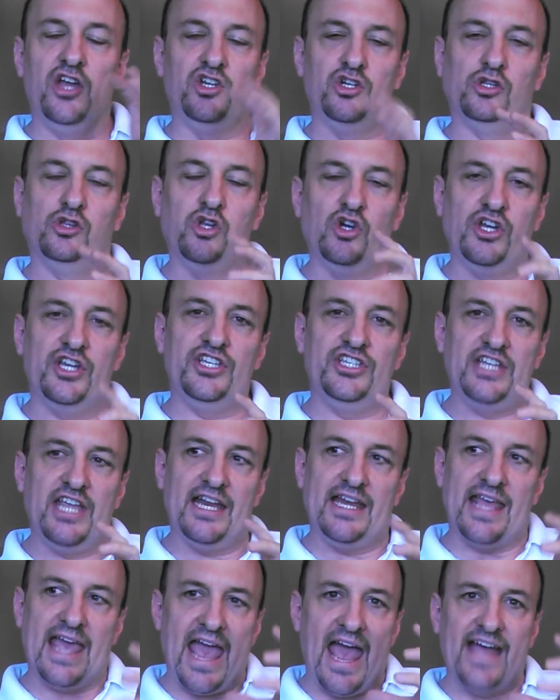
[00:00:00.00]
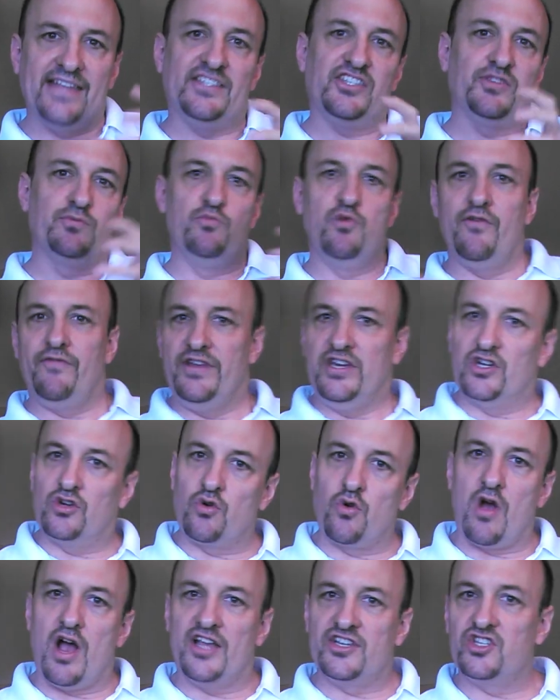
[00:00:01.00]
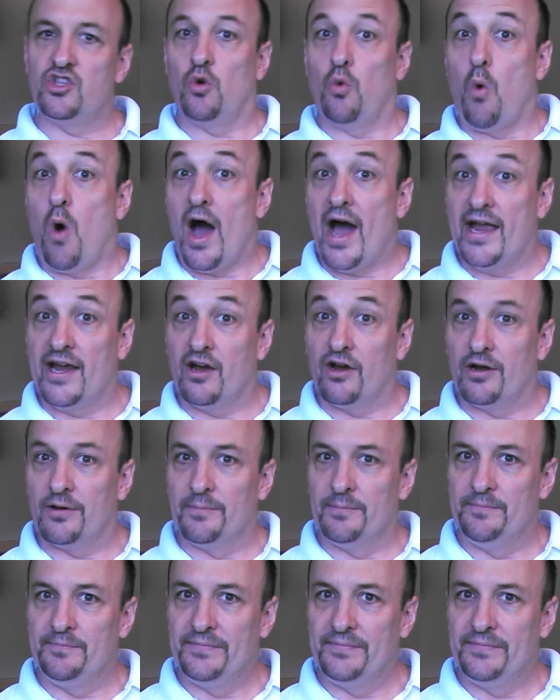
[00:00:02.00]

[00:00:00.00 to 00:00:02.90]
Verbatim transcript: to look at data as it's moving across the wire.